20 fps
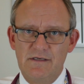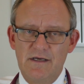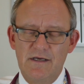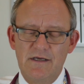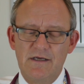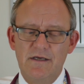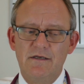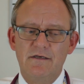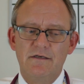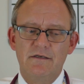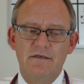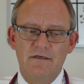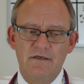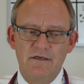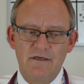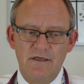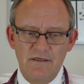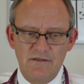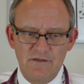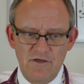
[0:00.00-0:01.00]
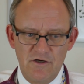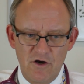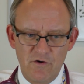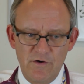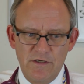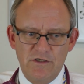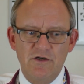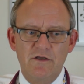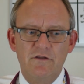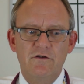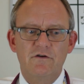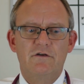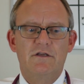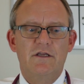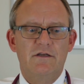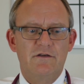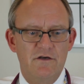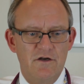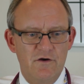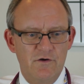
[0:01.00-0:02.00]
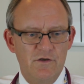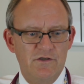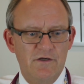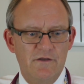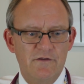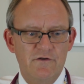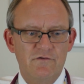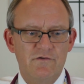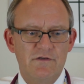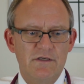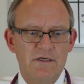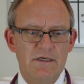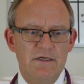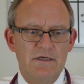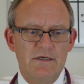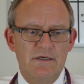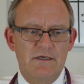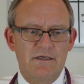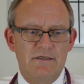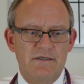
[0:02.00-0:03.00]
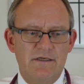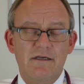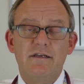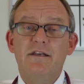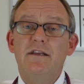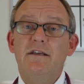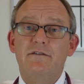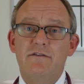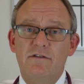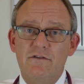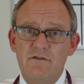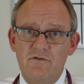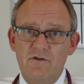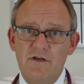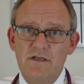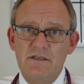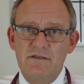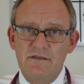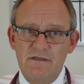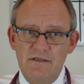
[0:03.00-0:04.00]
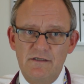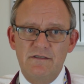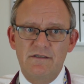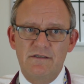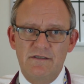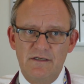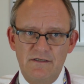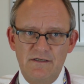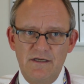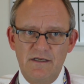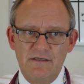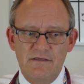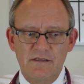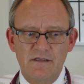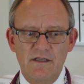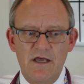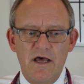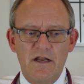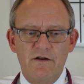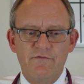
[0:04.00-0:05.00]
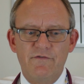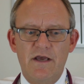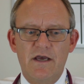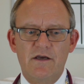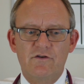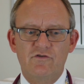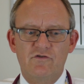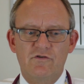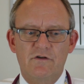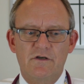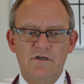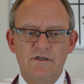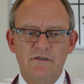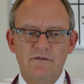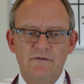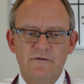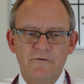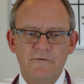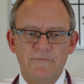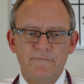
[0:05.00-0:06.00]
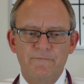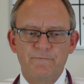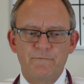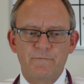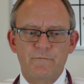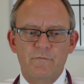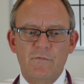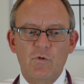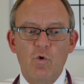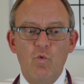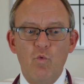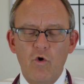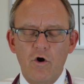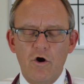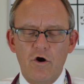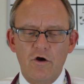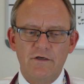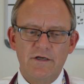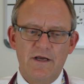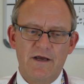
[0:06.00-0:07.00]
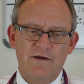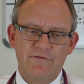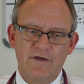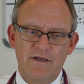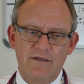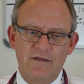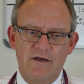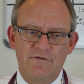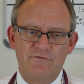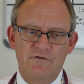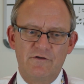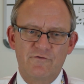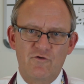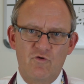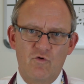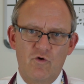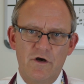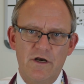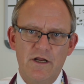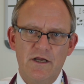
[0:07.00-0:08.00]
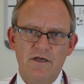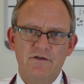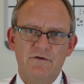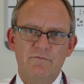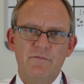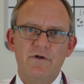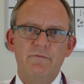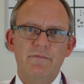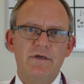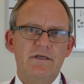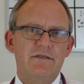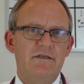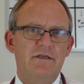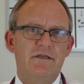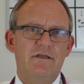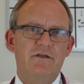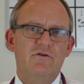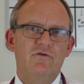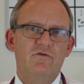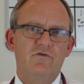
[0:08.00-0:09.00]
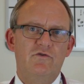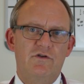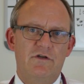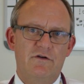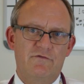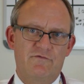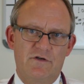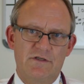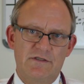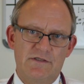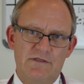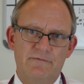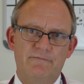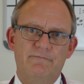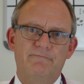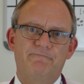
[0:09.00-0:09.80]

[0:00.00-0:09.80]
and get to know each other, get to know each other's techniques and strengths. It takes a lot of extra work to have that level of coordination, but it makes a huge difference.